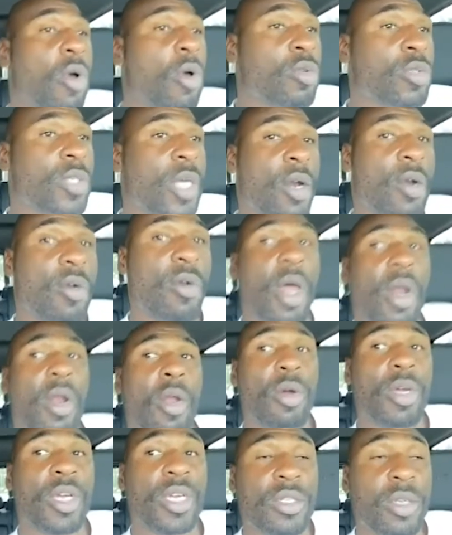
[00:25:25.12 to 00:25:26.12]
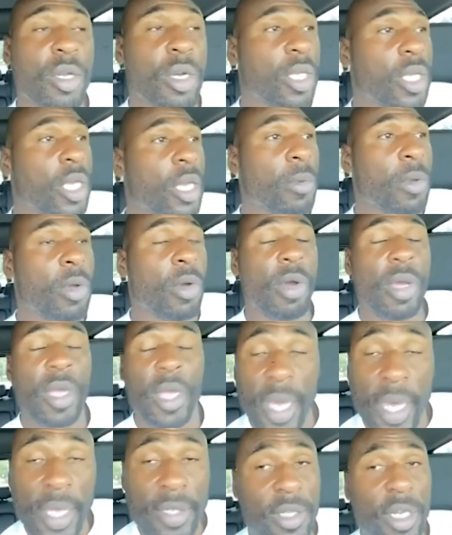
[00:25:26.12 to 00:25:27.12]
Rose. I don't know how long he's going to keep going.
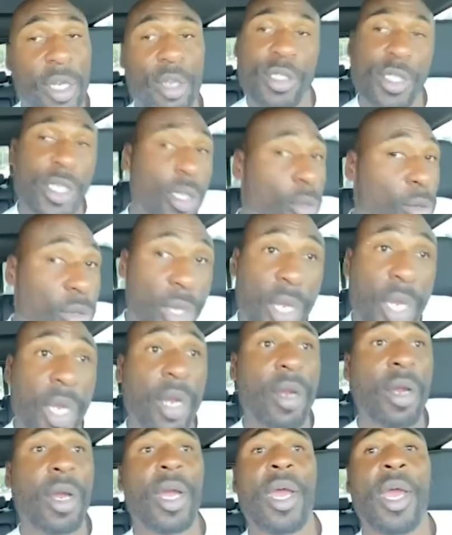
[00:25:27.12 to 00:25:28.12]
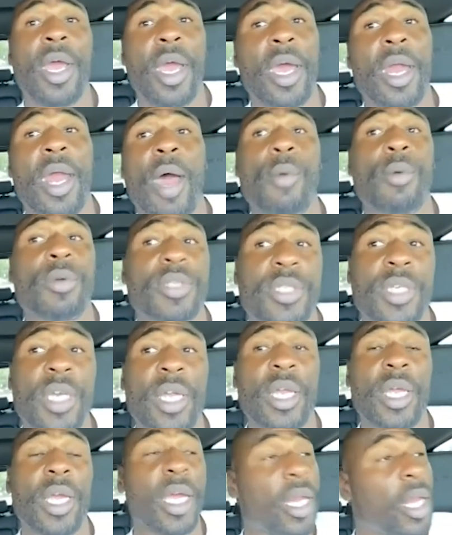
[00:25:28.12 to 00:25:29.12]
Yes, they're still there. And I was
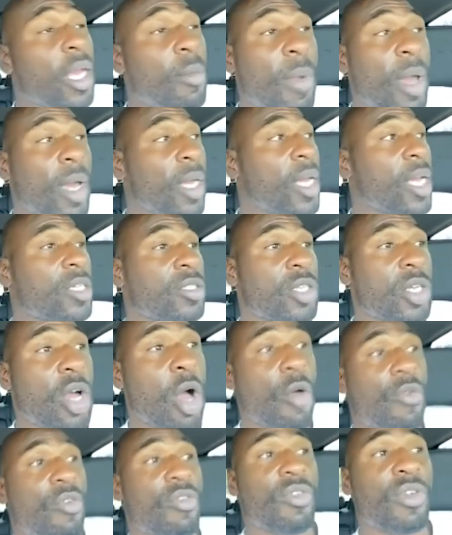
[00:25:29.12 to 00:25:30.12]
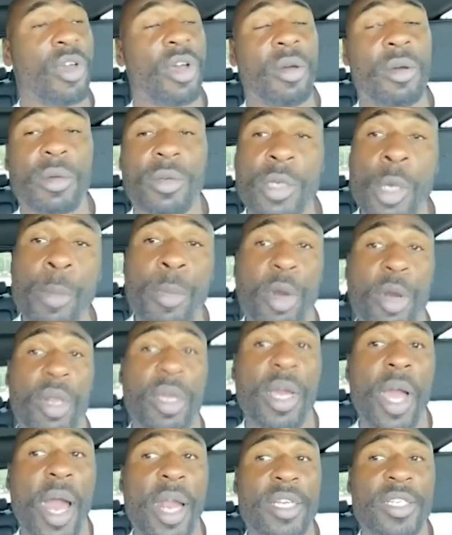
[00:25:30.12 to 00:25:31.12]
saying any of my kids at Coffeeville Community
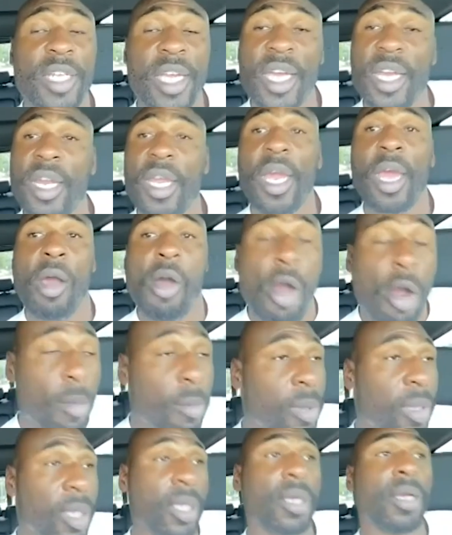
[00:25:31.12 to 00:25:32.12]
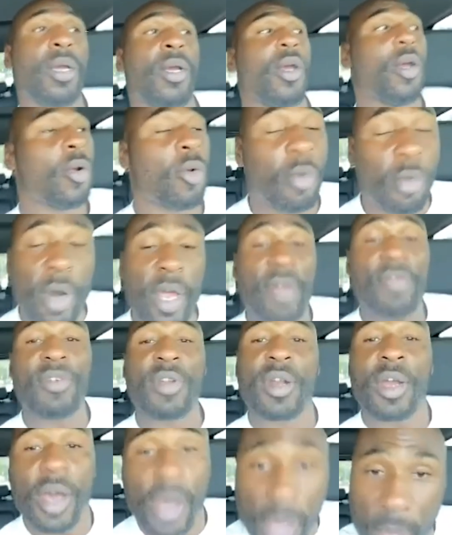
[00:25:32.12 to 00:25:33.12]
College in their heartbeat,
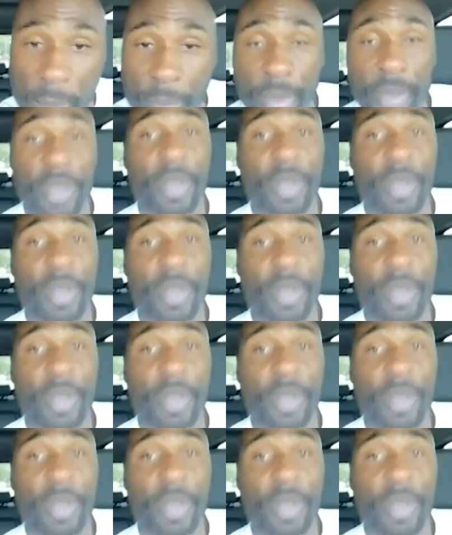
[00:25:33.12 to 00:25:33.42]
raving up.